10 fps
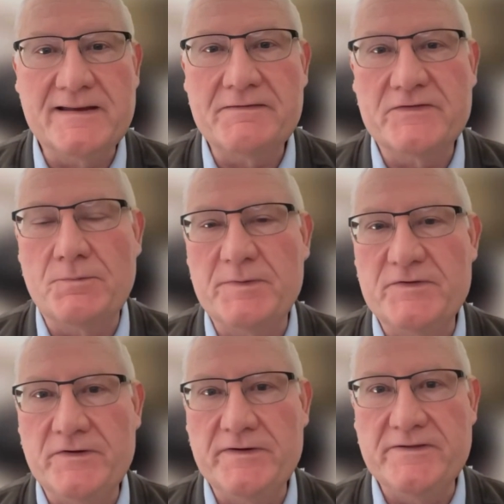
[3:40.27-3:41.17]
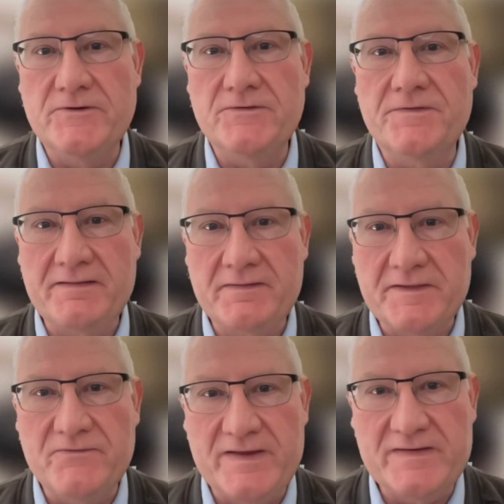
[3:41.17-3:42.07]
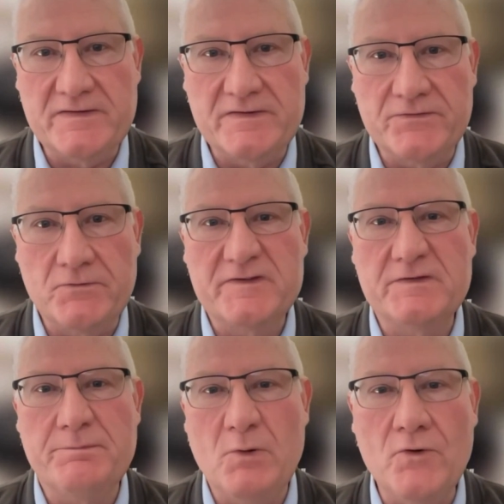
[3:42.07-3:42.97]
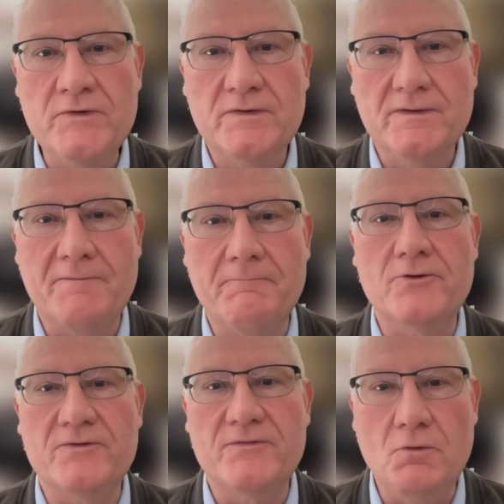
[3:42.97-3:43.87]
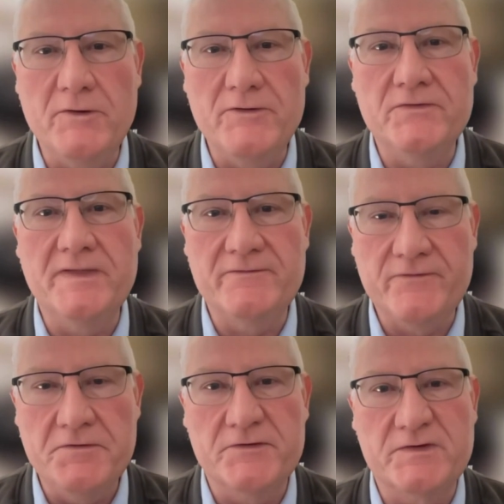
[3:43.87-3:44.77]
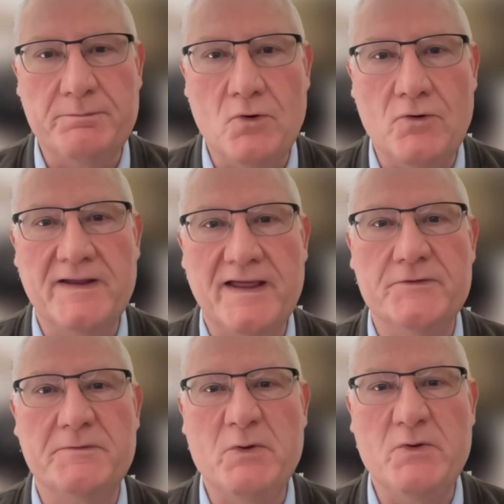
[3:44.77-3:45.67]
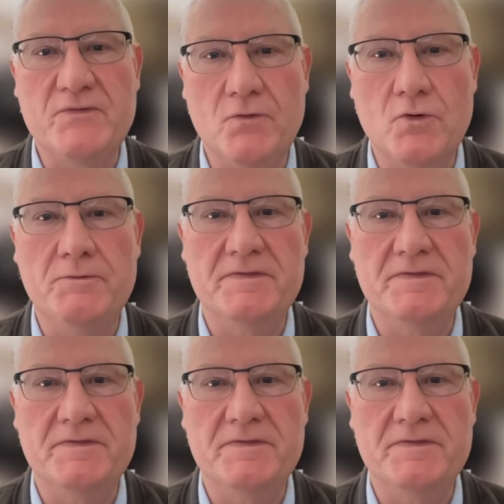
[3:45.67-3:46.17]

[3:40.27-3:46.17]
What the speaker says: this opportunity to thank the investors for their support, and we look forward to their further support as we move forward with the